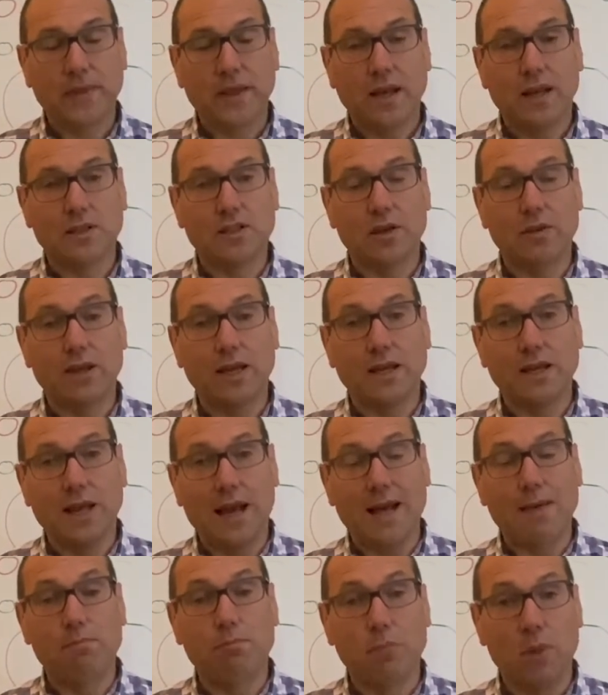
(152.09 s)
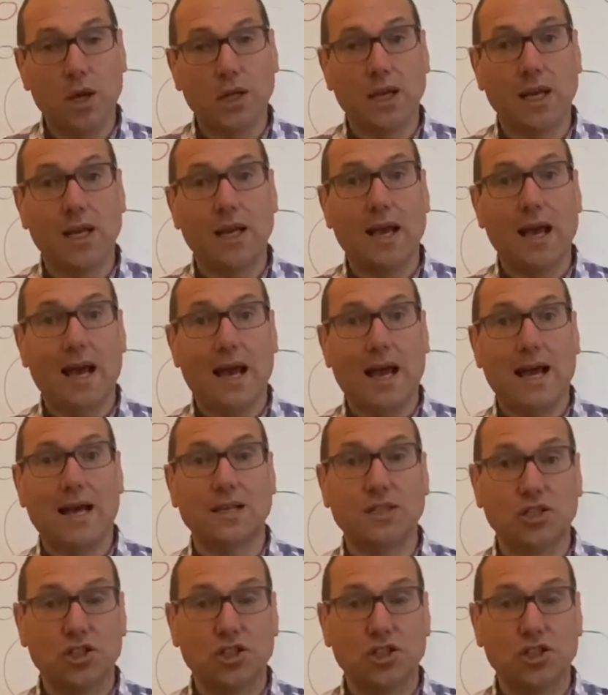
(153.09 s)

So they get money as